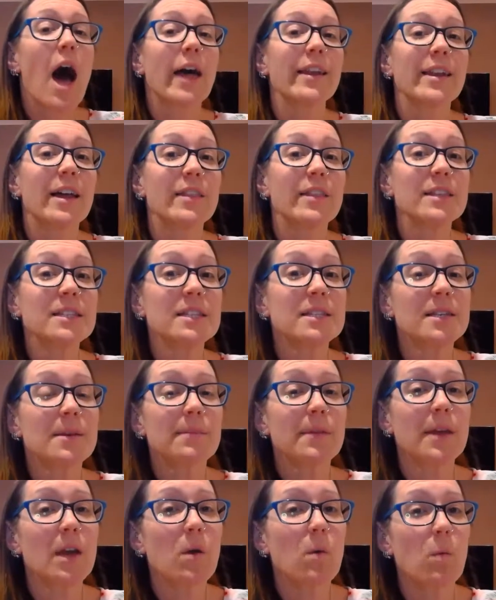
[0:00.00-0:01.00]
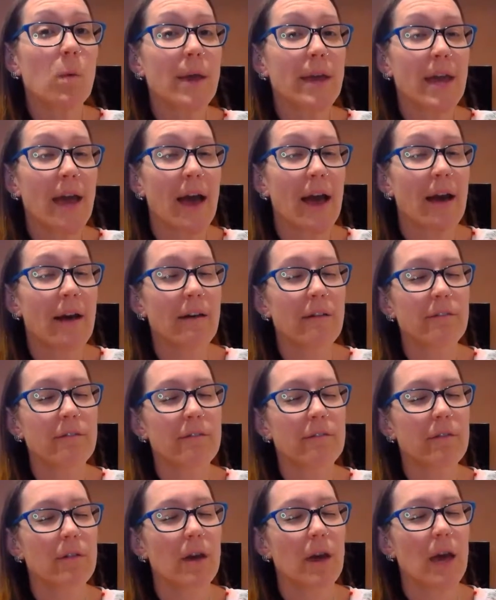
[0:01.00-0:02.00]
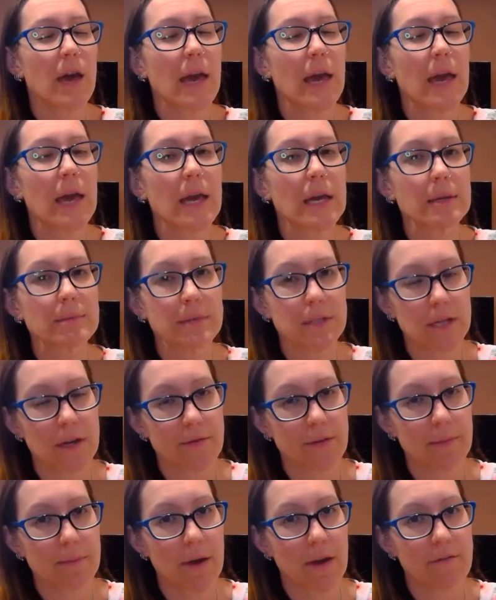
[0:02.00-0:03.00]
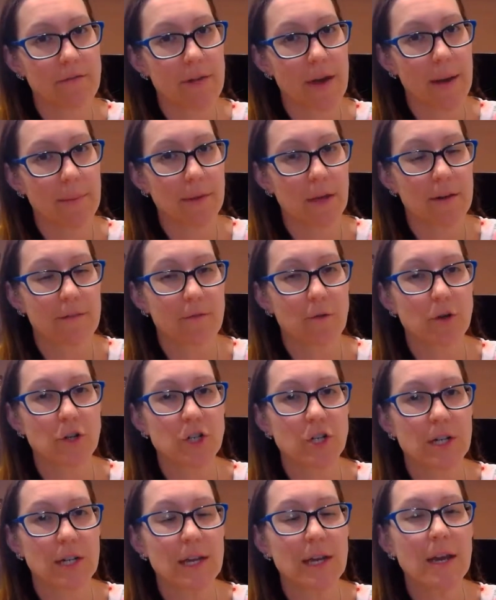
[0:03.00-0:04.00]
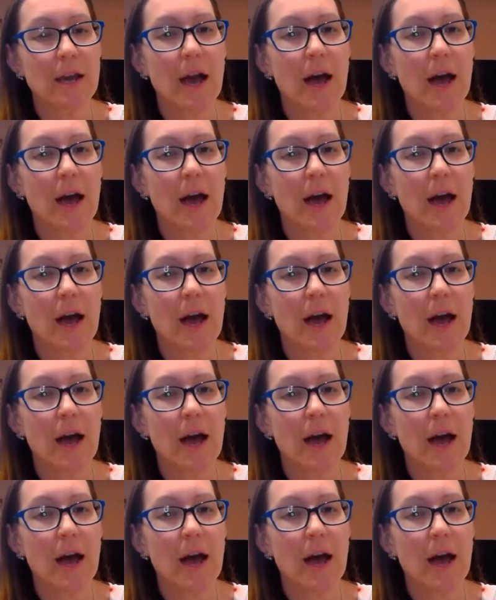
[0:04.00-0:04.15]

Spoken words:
Now this is something we have heaps of in my family, unfortunately.